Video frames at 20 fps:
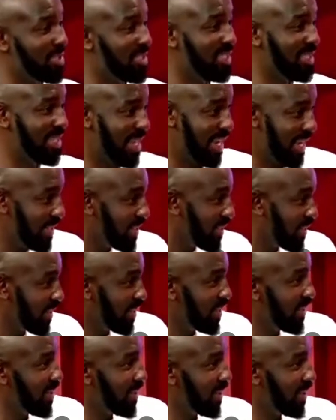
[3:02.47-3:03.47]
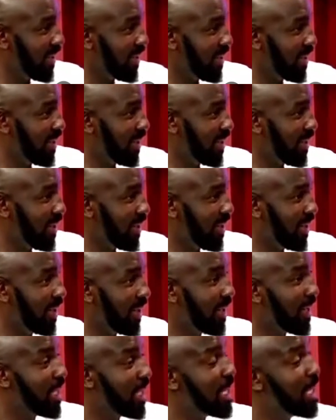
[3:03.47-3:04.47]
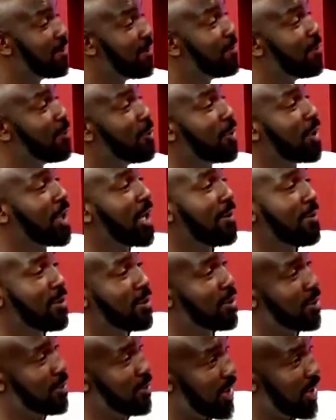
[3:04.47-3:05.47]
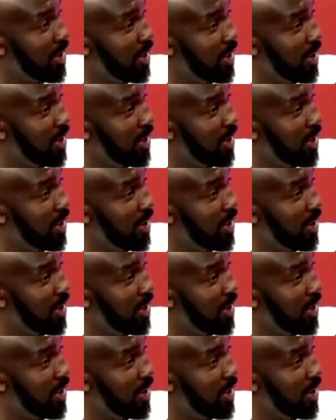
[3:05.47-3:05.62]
that if you give it to me